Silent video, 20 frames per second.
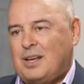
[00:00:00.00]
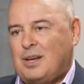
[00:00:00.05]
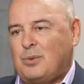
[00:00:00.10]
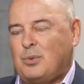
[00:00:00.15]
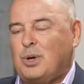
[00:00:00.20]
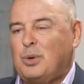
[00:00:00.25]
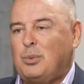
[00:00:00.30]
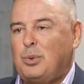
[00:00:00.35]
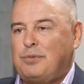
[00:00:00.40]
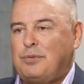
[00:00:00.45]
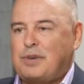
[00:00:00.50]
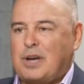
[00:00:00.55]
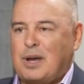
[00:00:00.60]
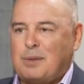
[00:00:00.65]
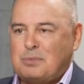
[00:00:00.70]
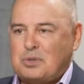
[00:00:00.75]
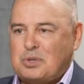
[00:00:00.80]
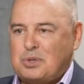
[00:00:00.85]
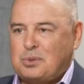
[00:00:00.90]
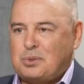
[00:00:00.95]
Well, we've
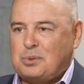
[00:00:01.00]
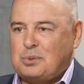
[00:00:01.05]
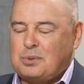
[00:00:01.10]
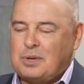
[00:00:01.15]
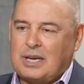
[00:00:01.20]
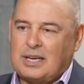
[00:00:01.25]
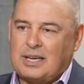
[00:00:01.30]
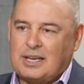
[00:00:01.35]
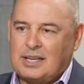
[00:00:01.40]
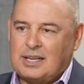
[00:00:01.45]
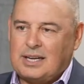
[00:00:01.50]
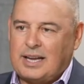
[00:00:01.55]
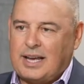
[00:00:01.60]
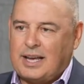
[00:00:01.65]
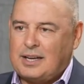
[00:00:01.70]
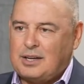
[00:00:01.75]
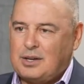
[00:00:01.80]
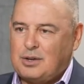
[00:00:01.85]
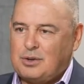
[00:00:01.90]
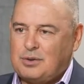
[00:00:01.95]
come to a
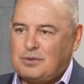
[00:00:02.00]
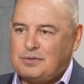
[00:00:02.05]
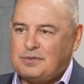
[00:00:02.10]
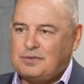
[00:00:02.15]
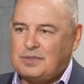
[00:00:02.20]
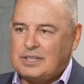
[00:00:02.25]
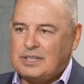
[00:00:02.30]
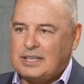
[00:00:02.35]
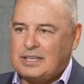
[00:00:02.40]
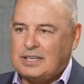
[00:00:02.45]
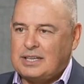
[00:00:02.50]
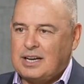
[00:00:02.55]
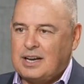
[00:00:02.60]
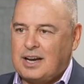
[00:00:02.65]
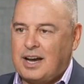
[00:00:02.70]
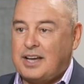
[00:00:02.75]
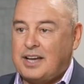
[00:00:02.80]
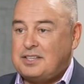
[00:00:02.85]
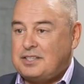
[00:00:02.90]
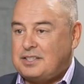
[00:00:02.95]
land of
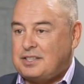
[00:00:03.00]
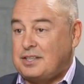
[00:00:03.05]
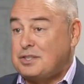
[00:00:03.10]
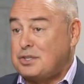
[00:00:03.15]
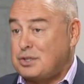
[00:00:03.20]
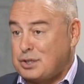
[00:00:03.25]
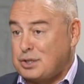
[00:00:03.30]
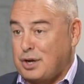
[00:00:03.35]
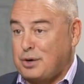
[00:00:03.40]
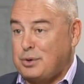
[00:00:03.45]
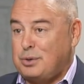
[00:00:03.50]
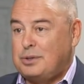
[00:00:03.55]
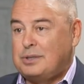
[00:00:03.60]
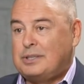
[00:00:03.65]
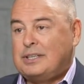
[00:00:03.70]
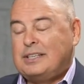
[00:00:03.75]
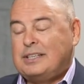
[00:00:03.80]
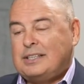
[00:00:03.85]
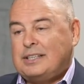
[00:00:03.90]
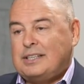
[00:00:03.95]
ice and snow.
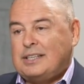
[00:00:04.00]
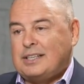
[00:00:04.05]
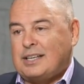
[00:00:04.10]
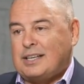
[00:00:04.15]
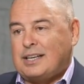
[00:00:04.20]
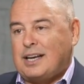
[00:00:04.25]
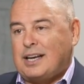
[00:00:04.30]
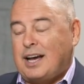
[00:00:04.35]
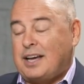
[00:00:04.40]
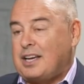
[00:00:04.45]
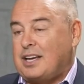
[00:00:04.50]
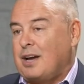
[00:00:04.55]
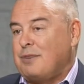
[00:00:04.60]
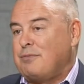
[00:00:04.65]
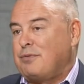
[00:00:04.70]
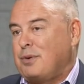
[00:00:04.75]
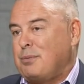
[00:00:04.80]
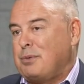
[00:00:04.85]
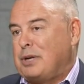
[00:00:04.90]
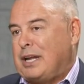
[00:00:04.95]
I
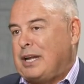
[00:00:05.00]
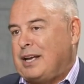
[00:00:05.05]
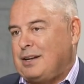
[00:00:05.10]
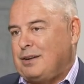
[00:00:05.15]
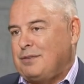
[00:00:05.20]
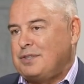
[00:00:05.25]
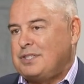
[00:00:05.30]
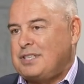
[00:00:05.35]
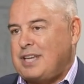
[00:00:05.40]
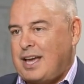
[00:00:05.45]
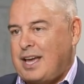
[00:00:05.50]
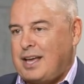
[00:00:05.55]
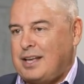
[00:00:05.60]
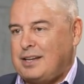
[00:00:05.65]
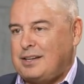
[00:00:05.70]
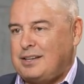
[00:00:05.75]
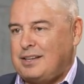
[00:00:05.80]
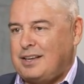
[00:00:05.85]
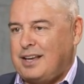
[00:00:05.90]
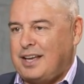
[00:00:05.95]
come from a land of
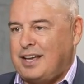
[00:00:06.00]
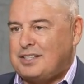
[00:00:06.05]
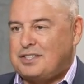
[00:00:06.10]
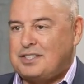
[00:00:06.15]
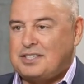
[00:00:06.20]
sand and